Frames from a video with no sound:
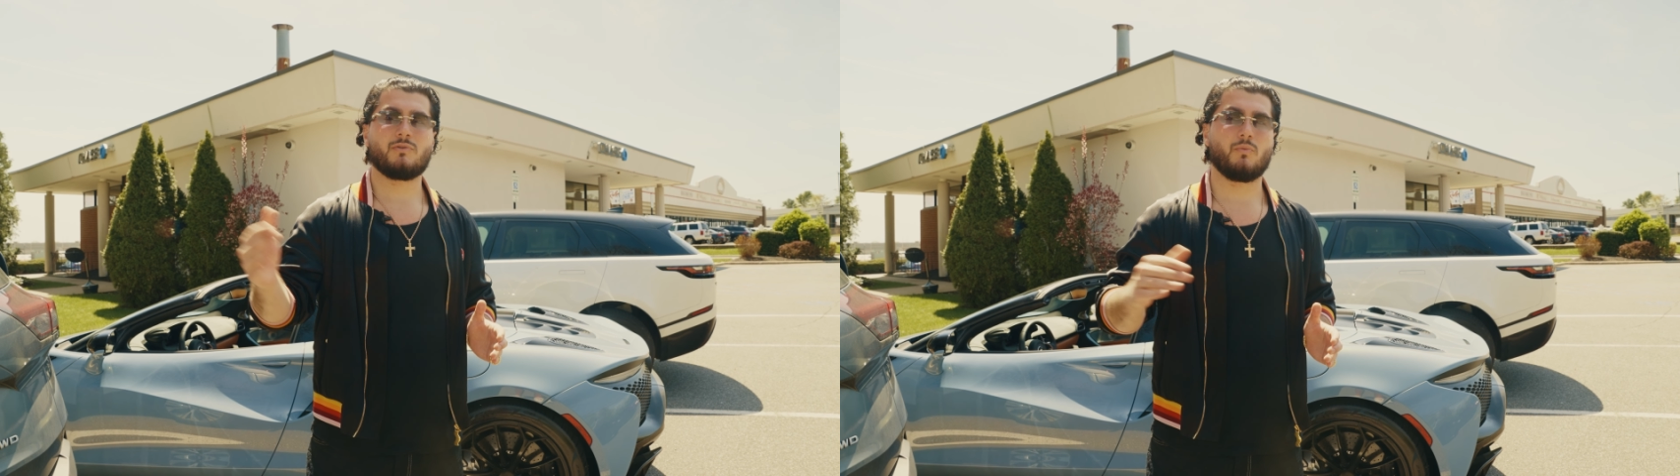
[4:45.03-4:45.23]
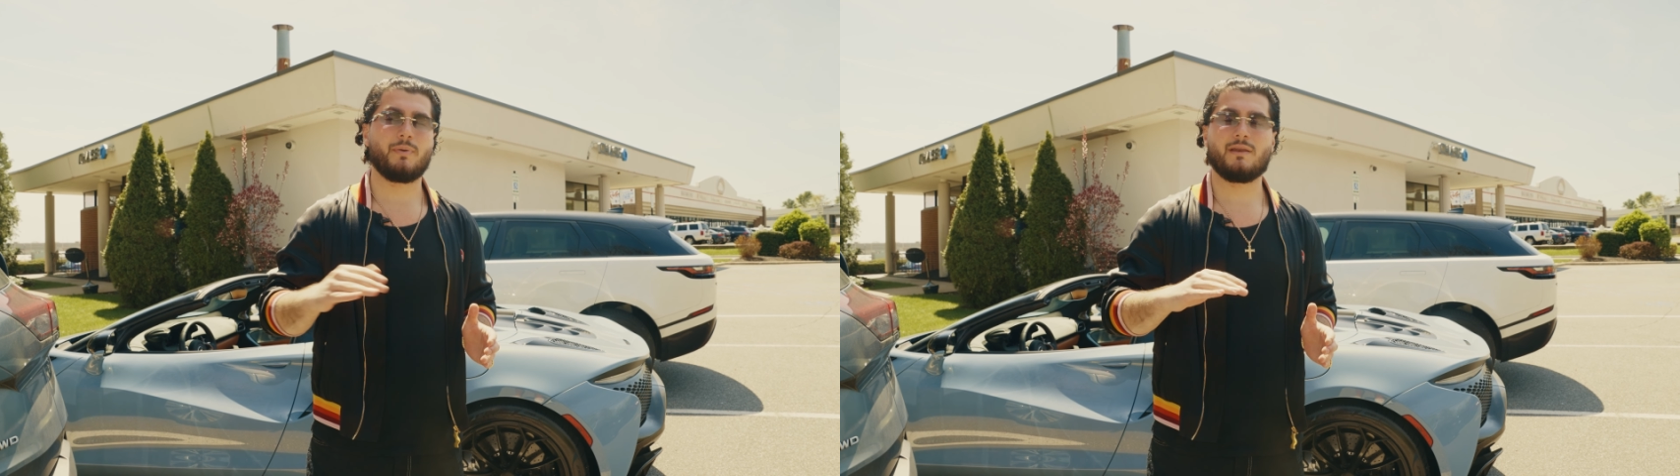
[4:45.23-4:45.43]

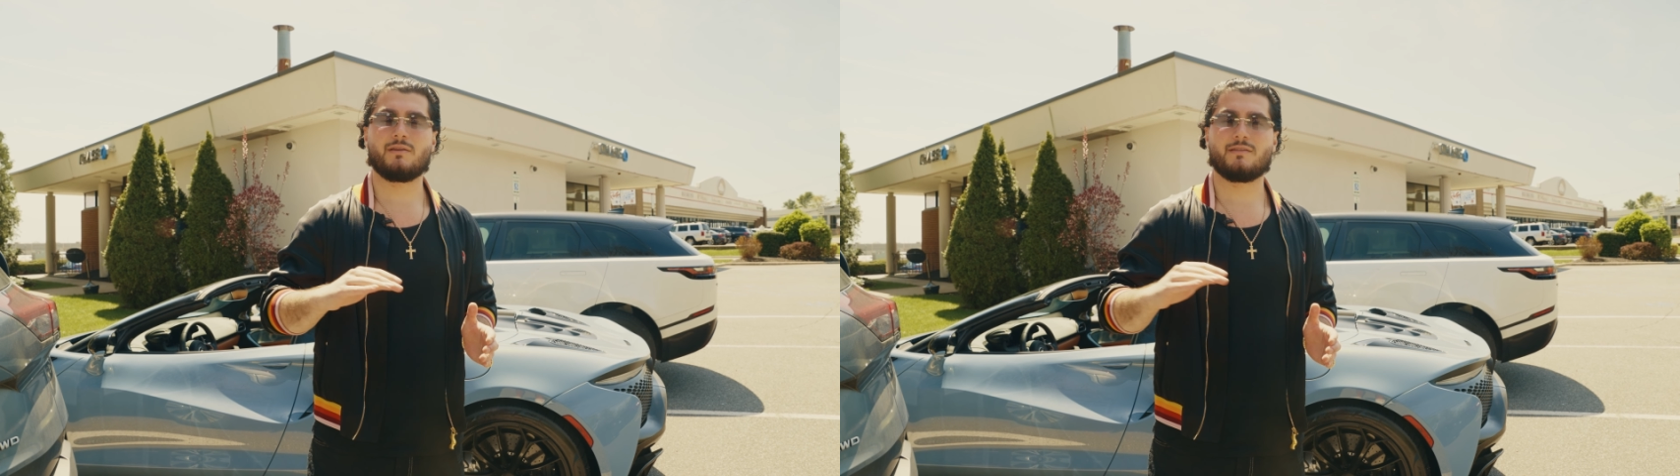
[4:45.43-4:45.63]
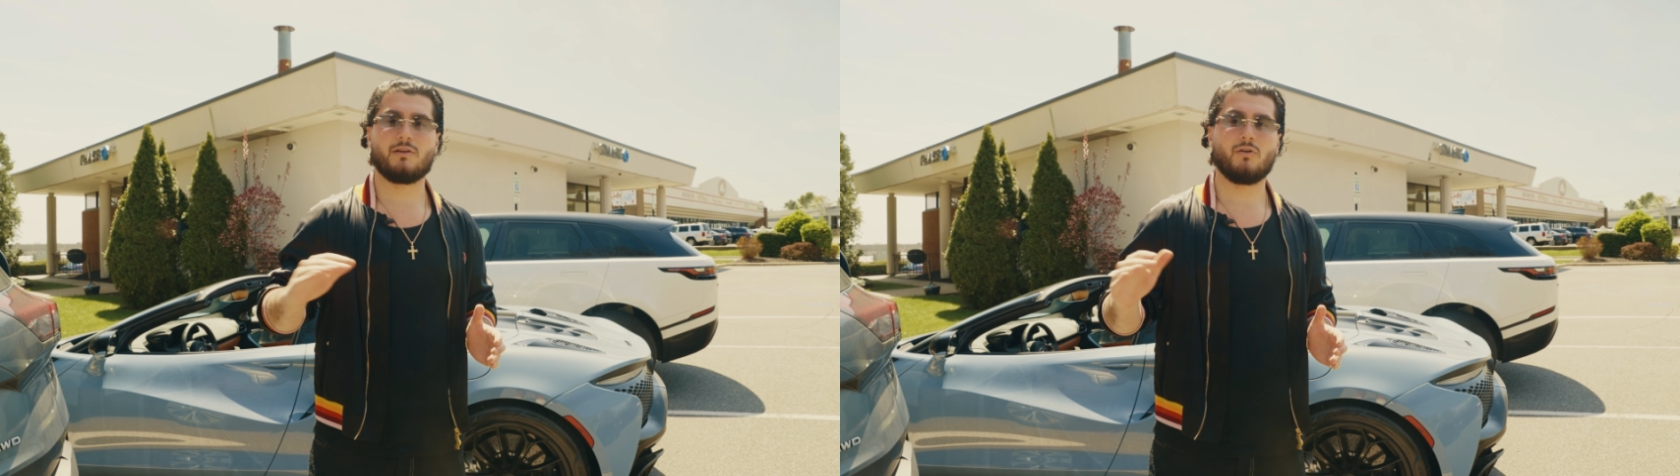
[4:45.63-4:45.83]
so
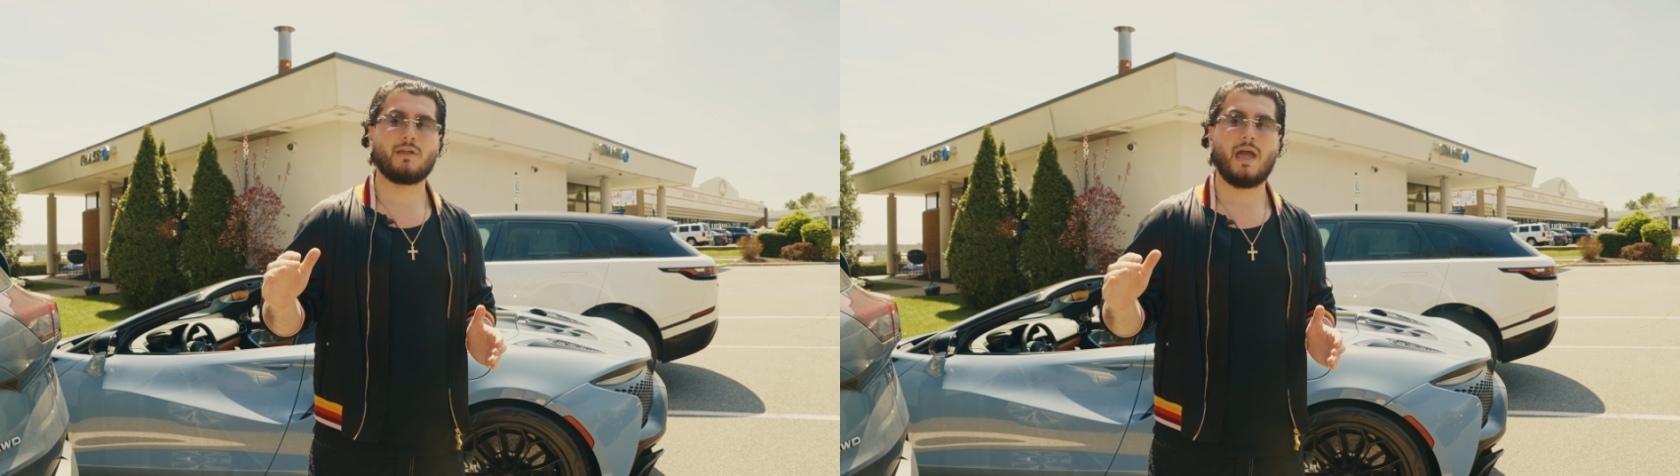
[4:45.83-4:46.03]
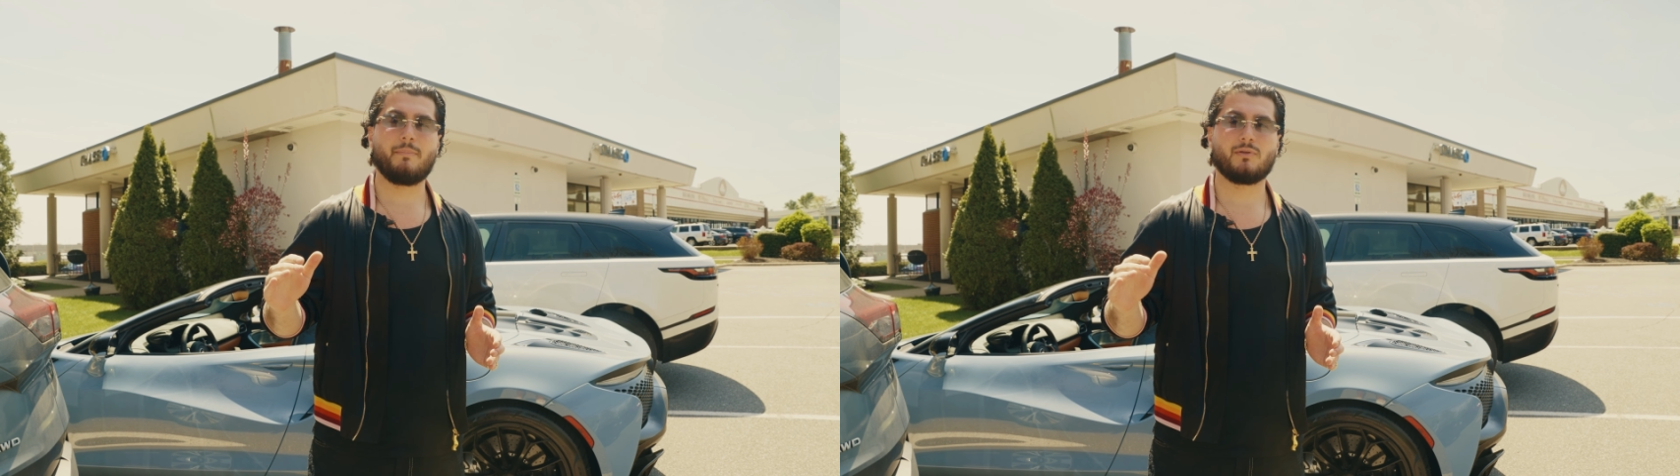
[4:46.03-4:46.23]
paid 0
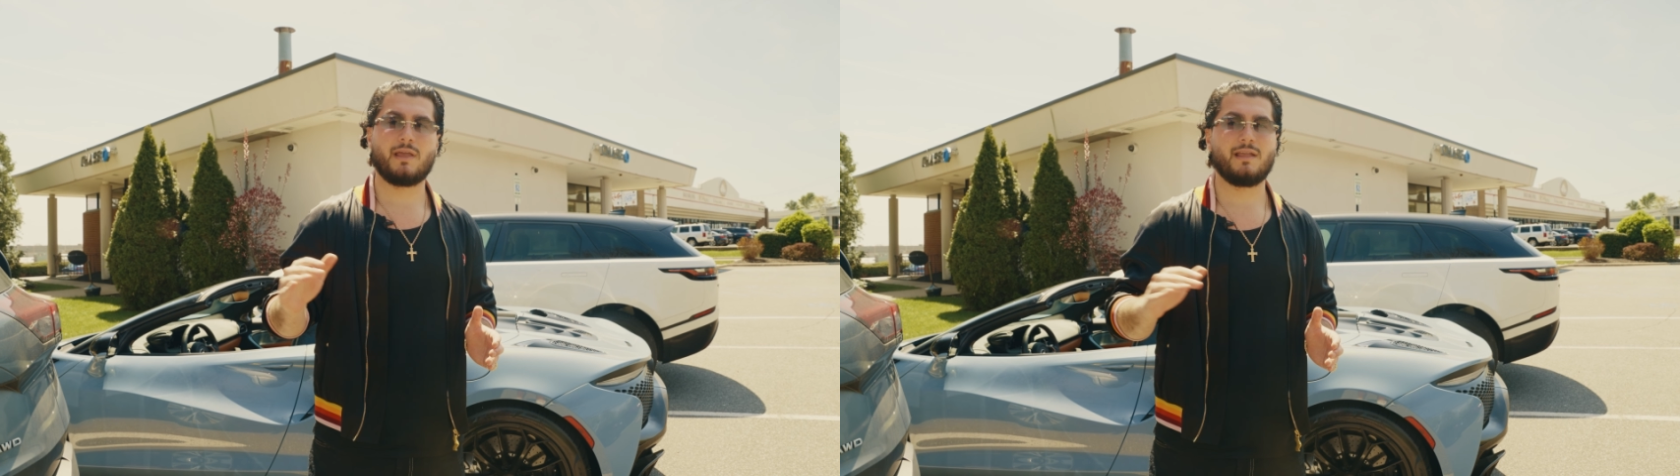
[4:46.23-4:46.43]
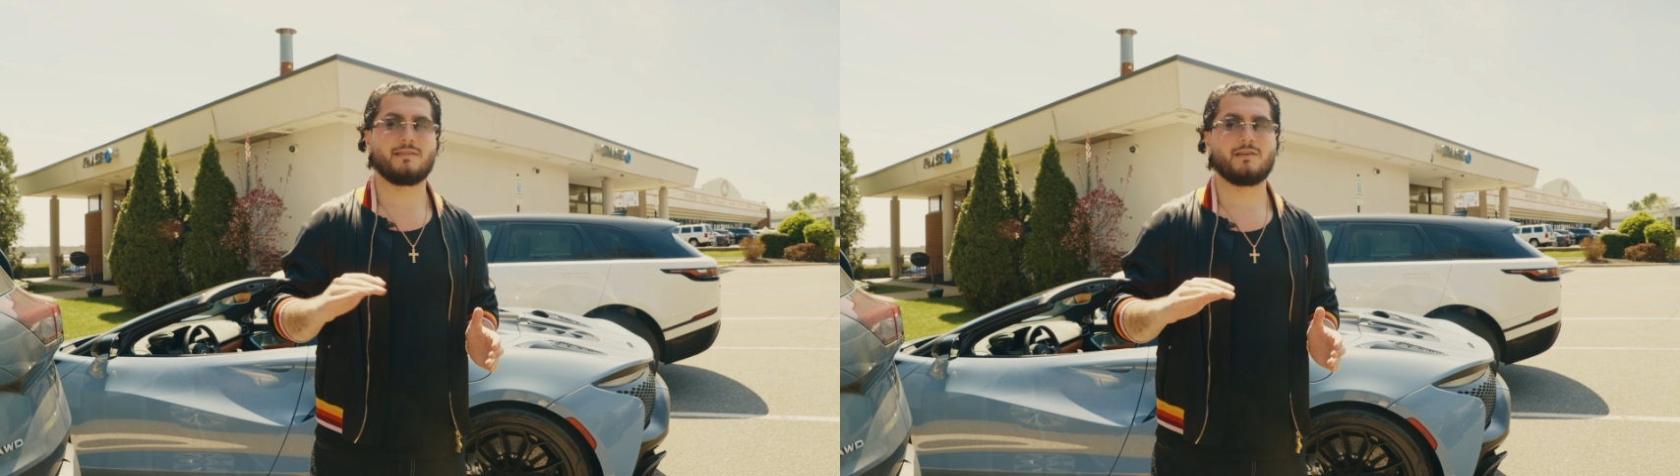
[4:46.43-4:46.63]
capital
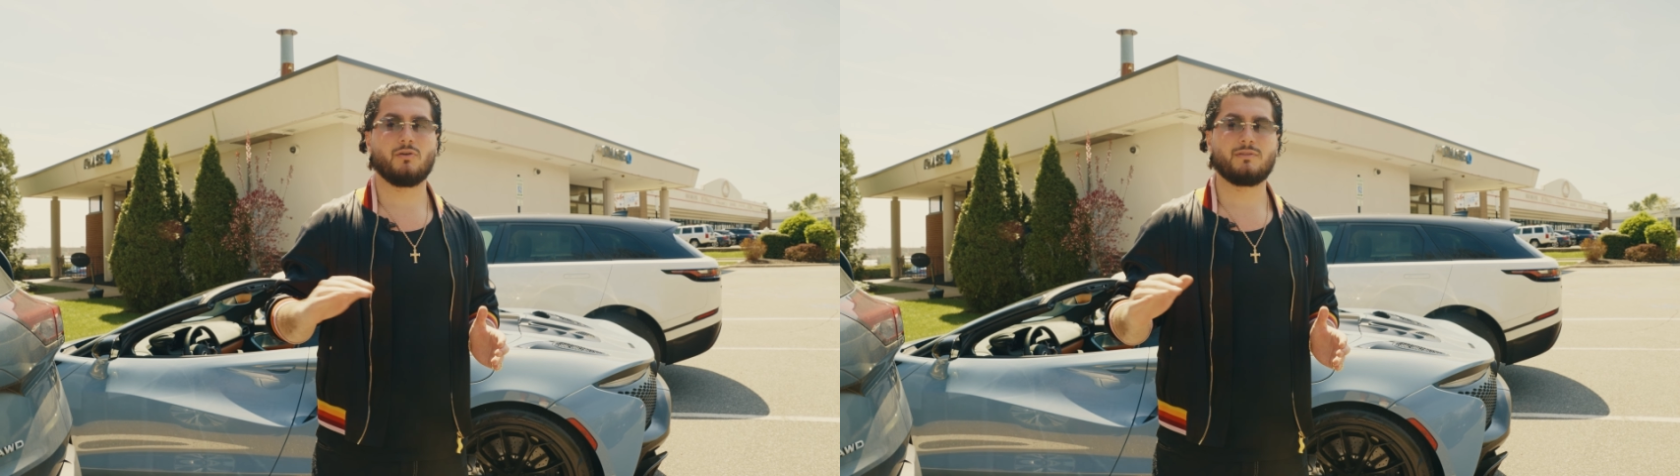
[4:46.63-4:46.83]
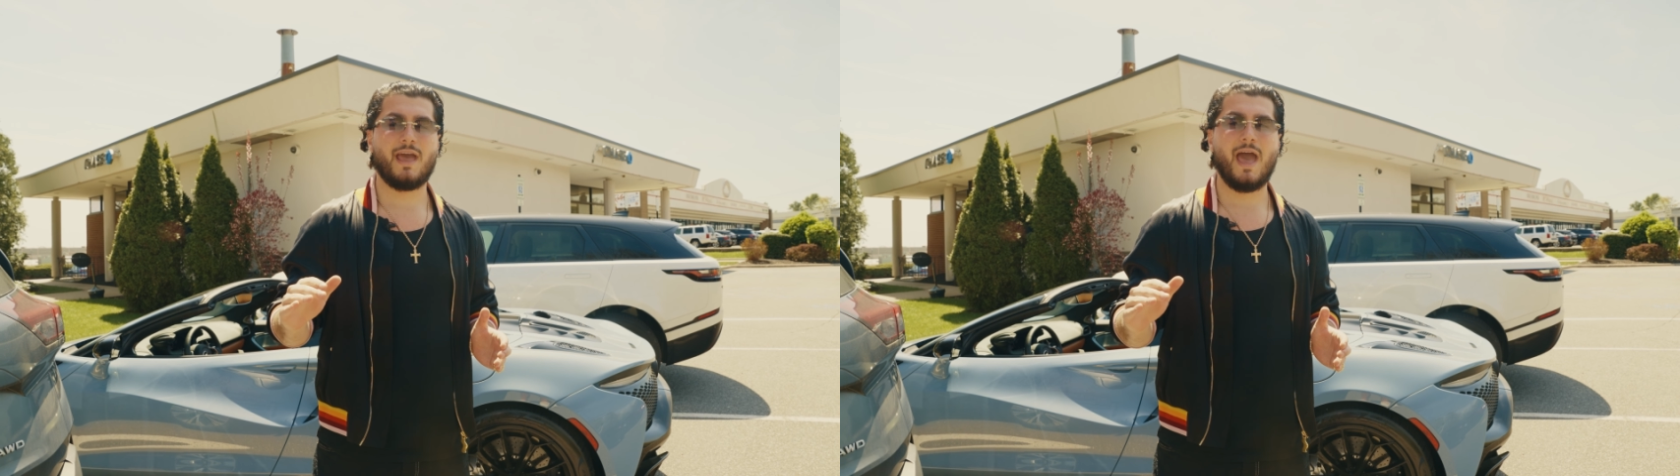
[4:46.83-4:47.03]
gain,
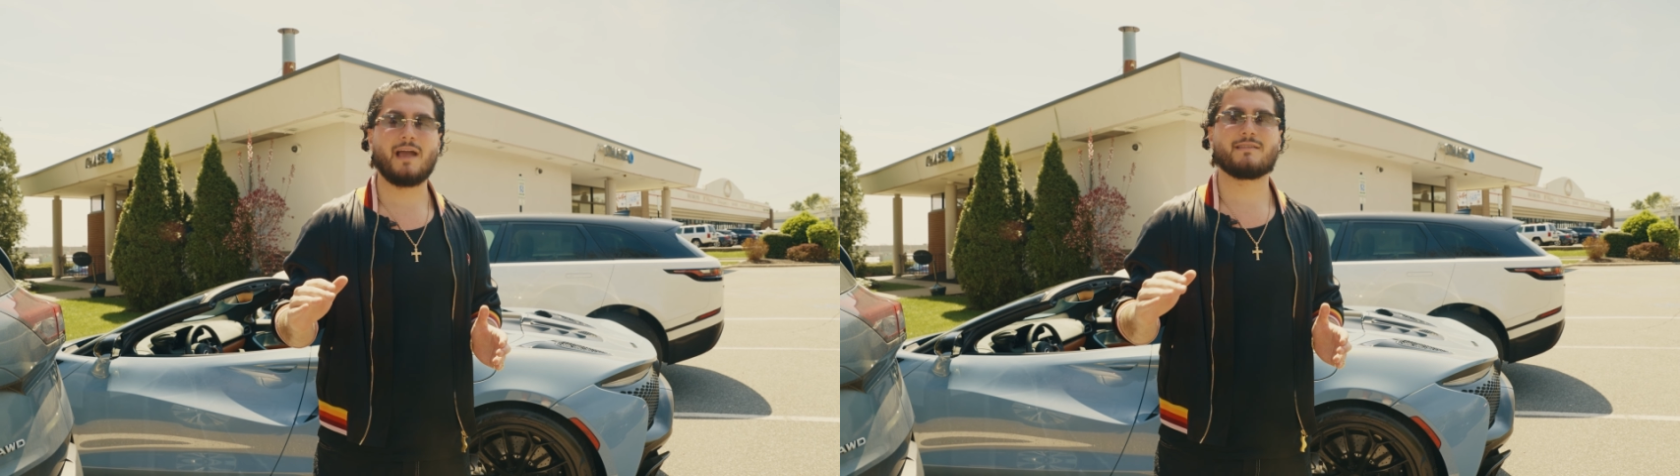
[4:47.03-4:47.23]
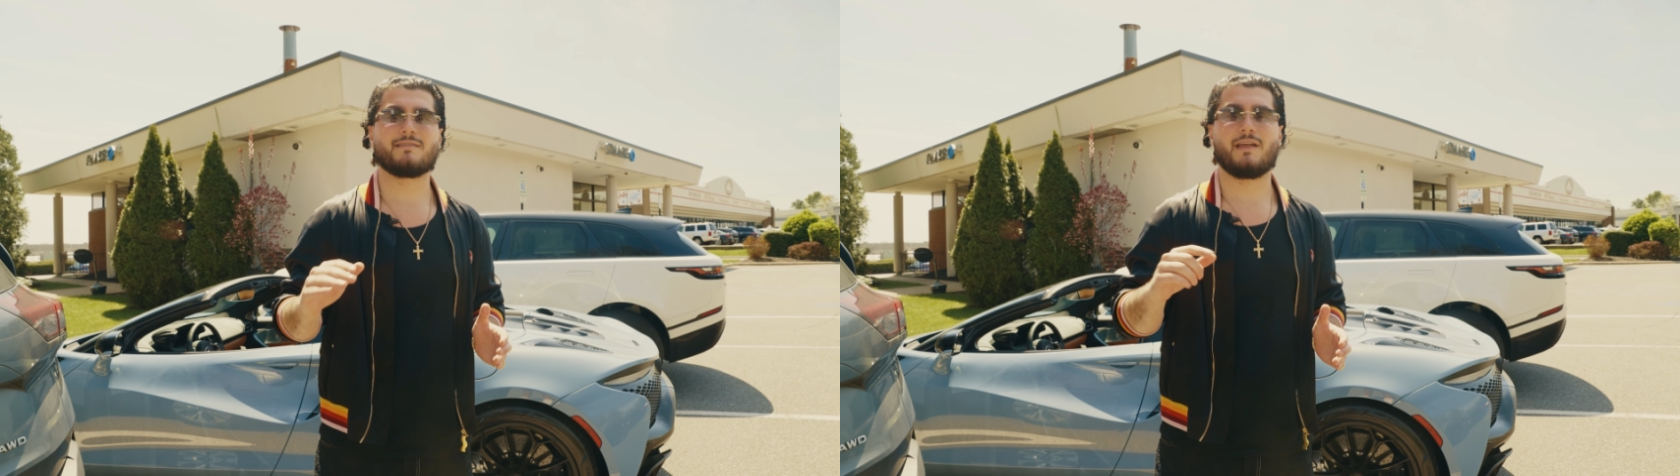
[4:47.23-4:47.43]
0 tax,